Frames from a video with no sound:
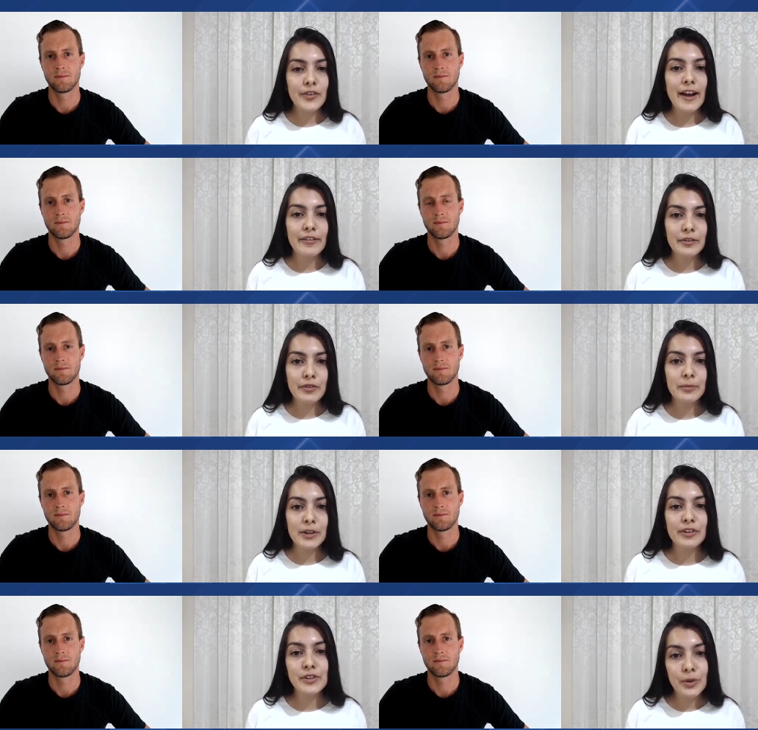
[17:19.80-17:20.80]
Speaker 1: traffic from
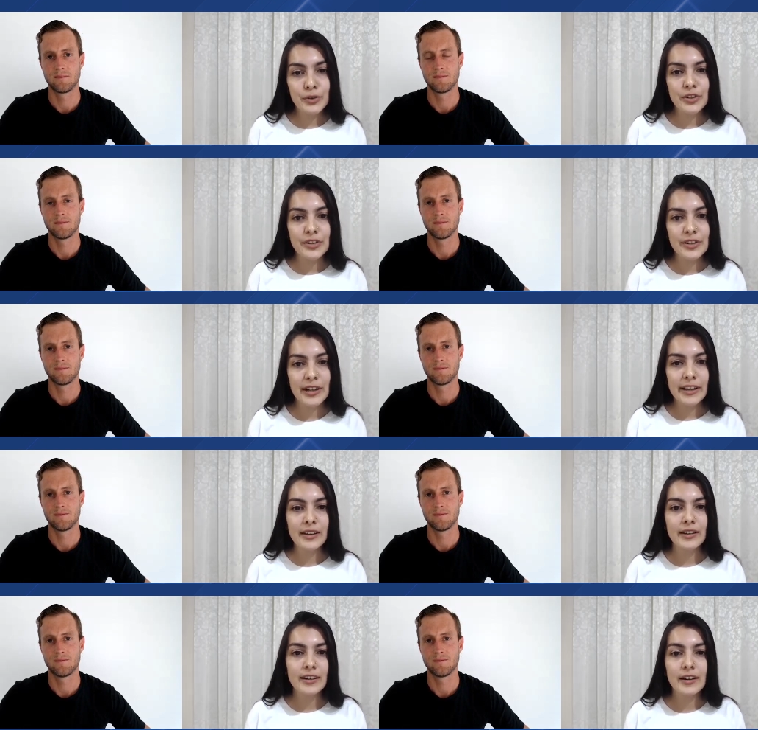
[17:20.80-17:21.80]
different sources. Like
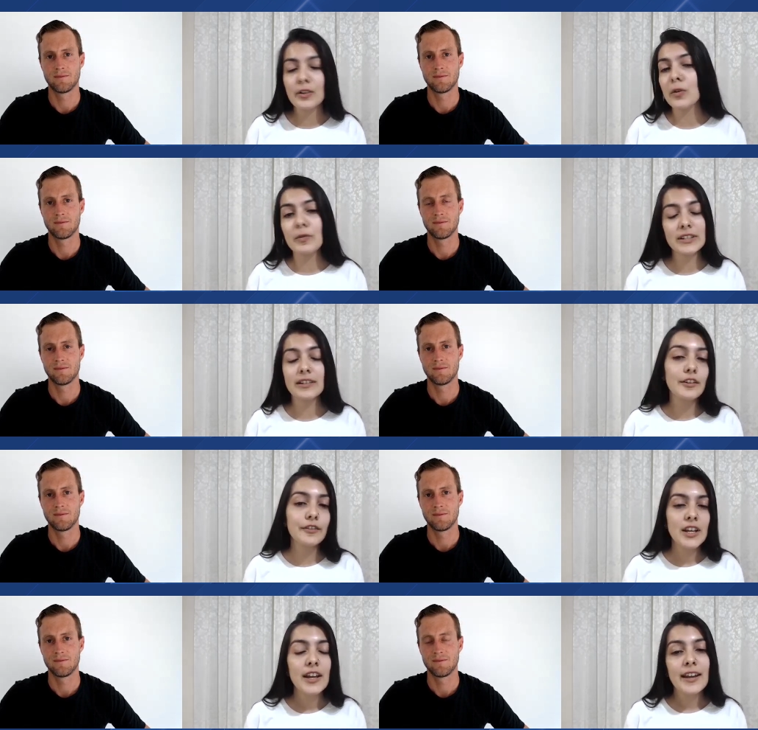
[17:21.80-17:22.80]
it, it, always
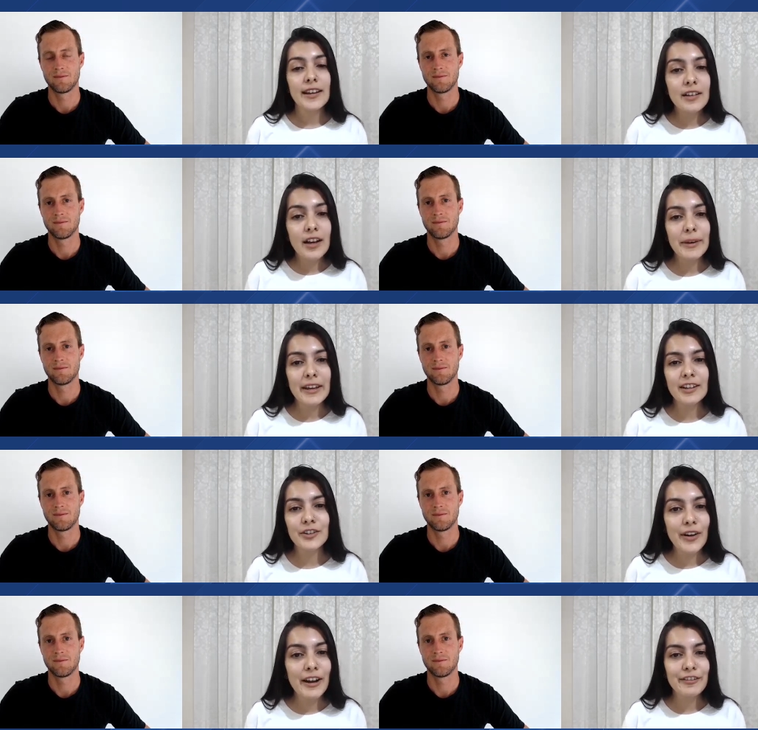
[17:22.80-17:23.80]
loves
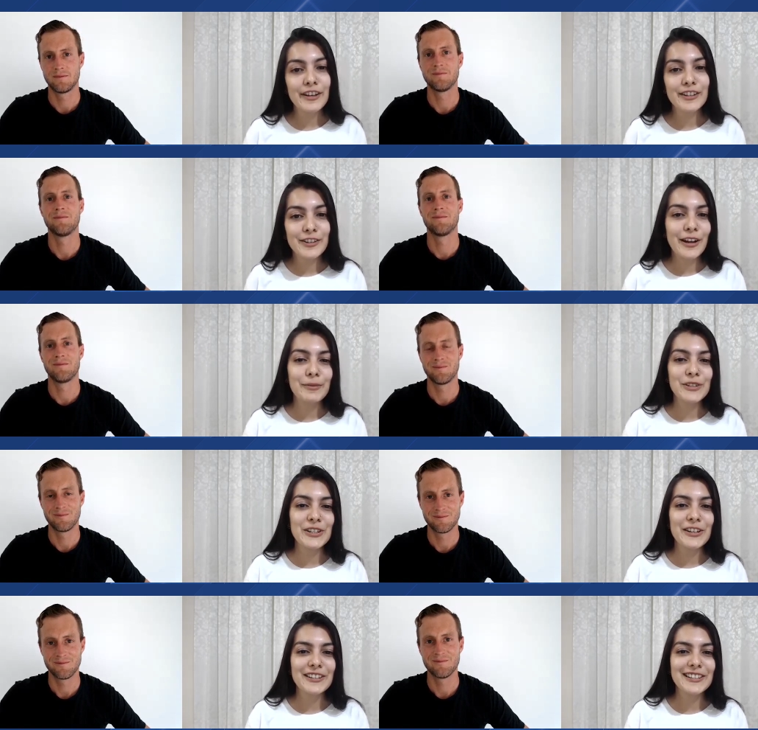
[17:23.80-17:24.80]
incoming traffic to
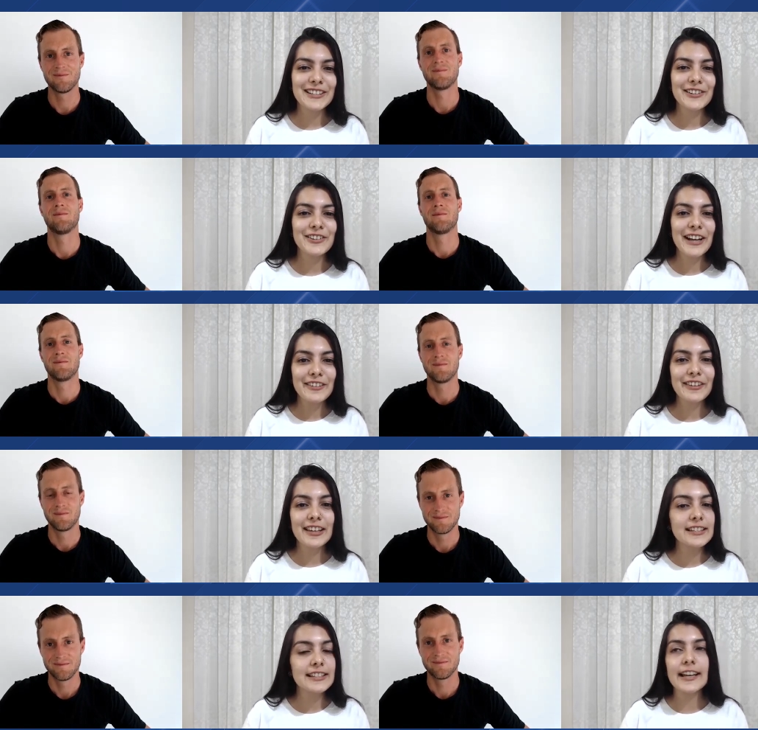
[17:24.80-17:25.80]
Amazon. So I think
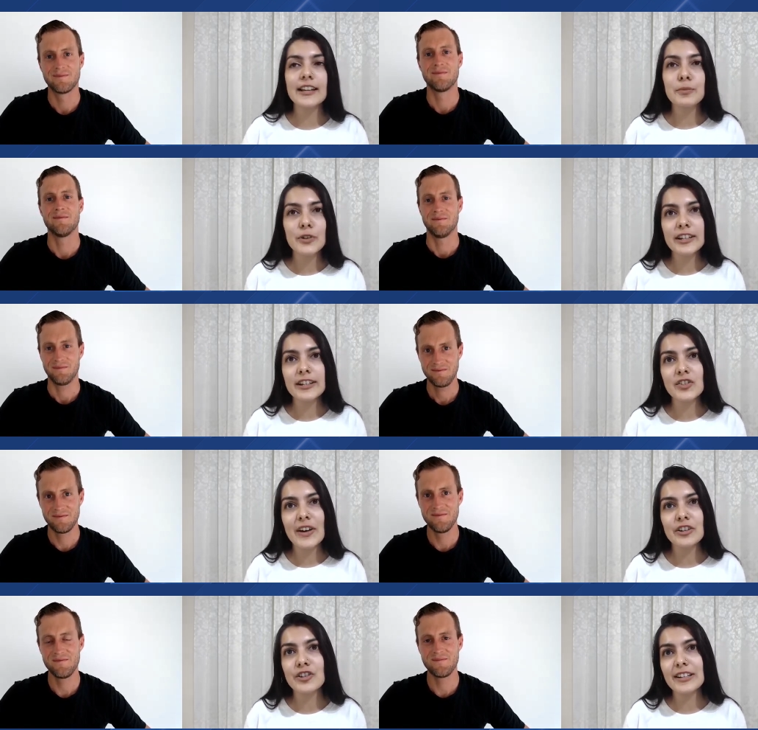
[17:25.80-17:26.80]
it's like a brilliant
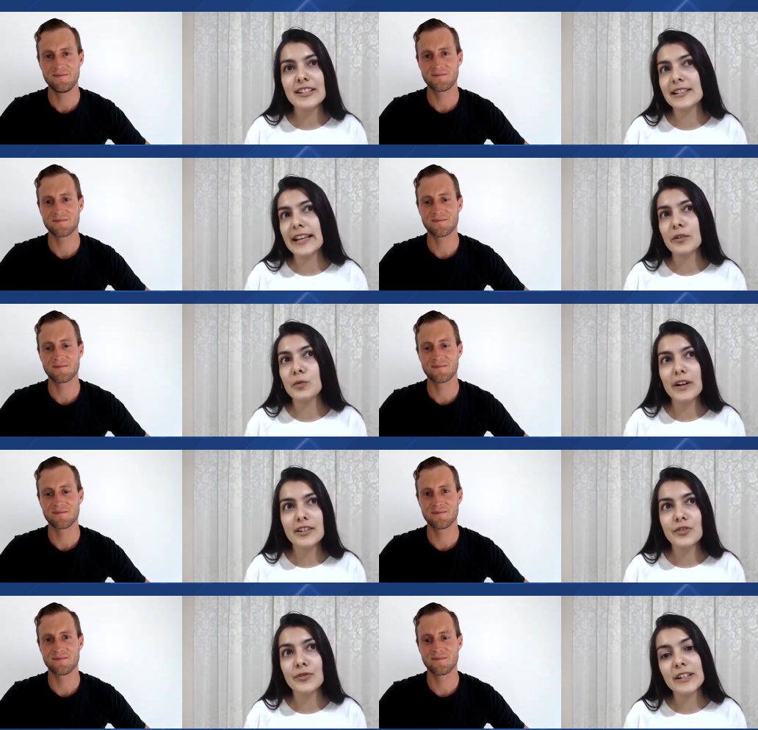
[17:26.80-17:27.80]
strategy. It's like
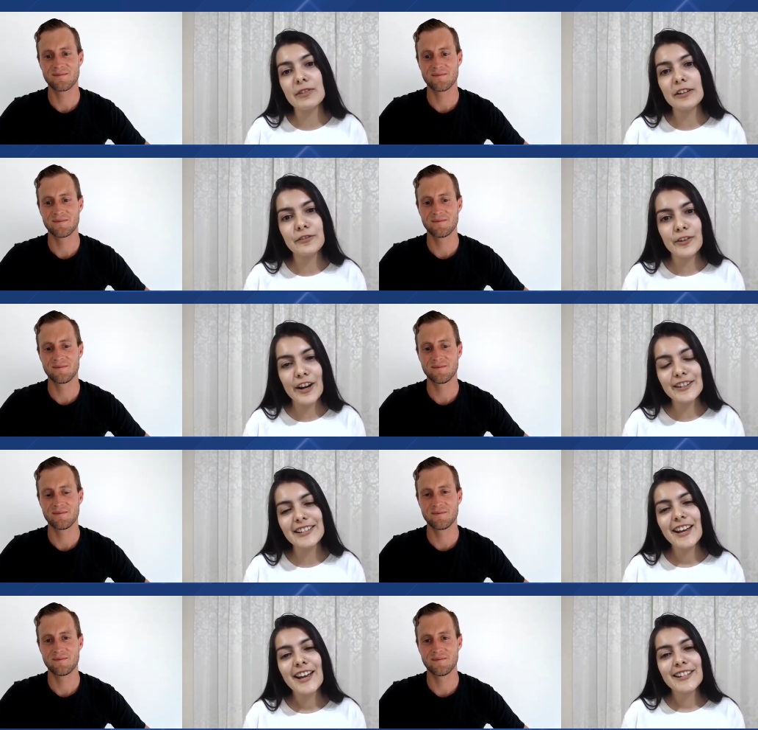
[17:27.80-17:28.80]
worked really well for
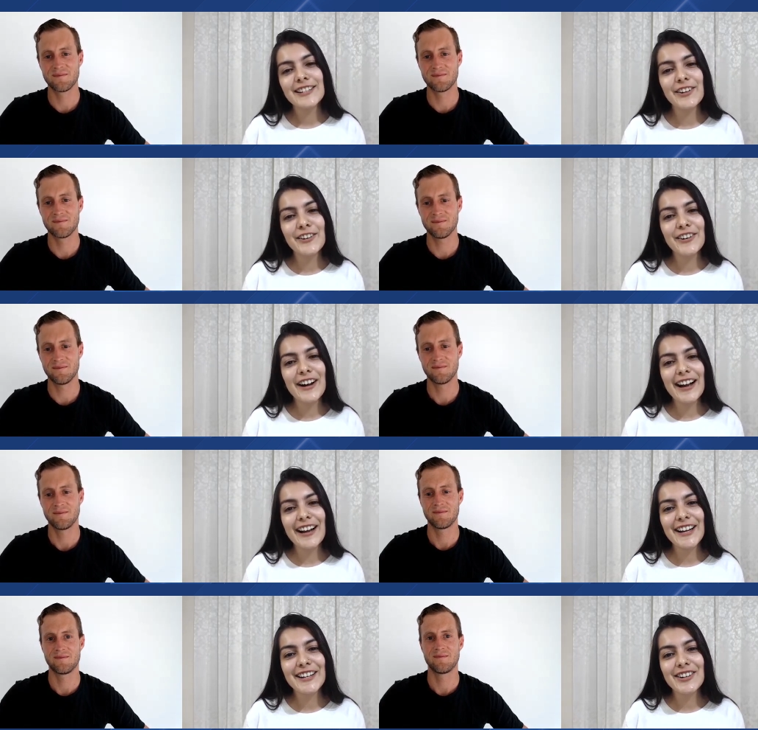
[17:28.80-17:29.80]
us. So
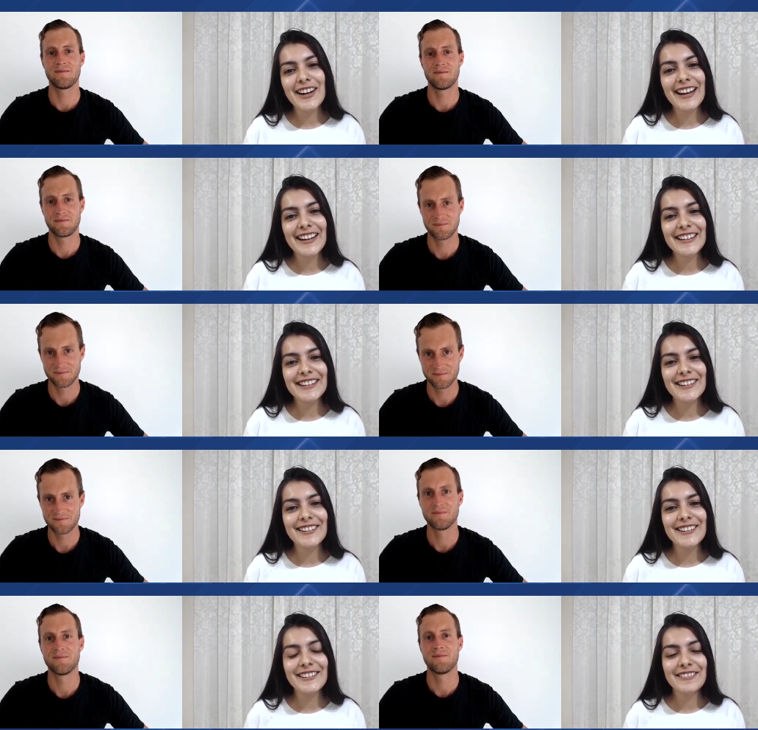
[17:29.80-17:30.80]
I try and
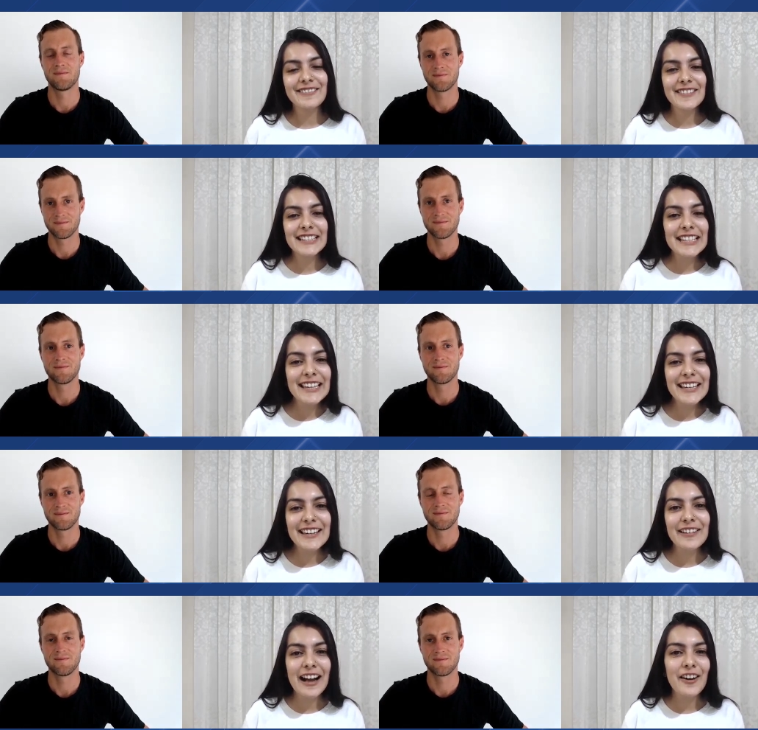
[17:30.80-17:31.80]
uh,
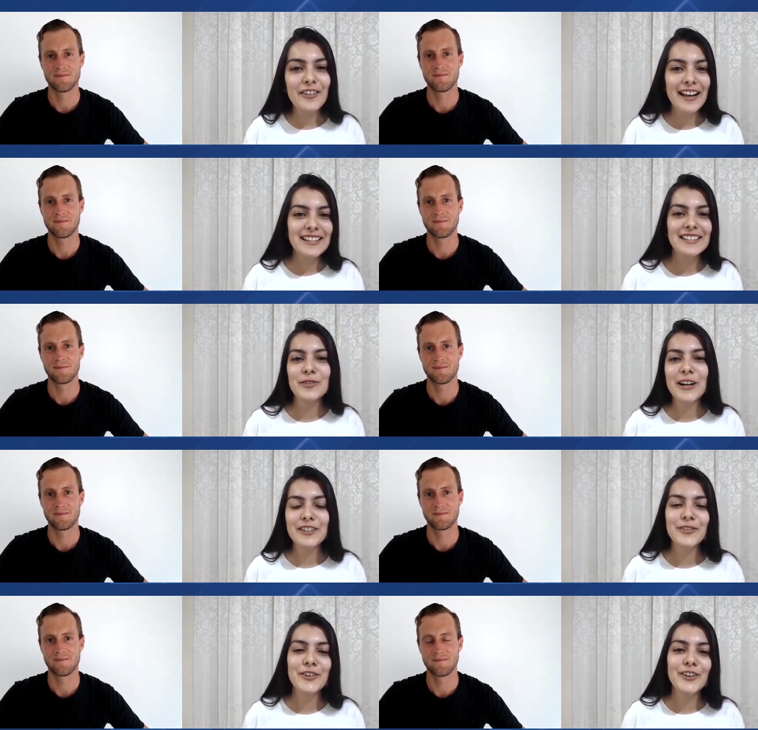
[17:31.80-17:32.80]
see how has it
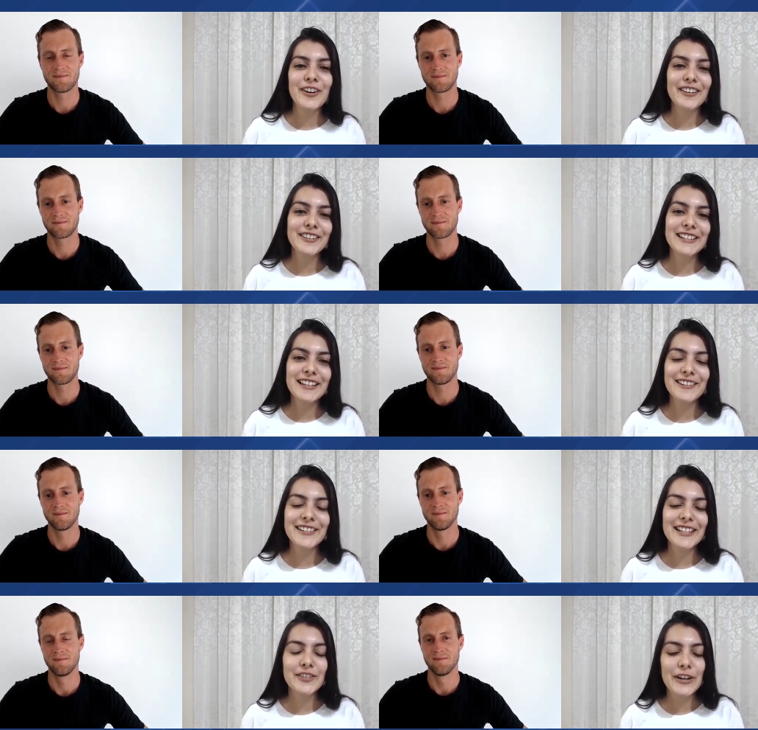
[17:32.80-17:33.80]
worked for other
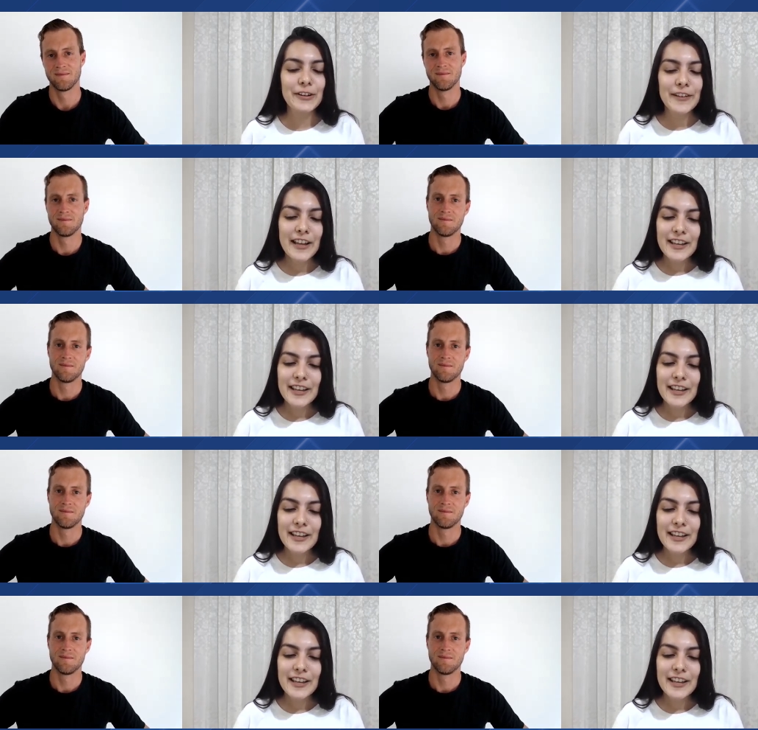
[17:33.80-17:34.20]
sellers as well.